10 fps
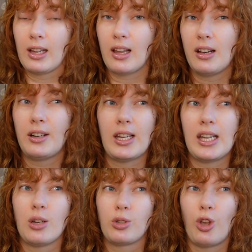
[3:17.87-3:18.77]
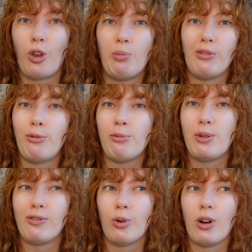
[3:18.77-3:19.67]
I coloured it in October
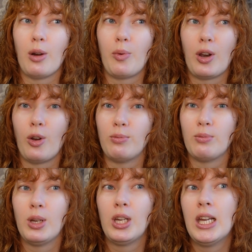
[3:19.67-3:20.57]
before I went home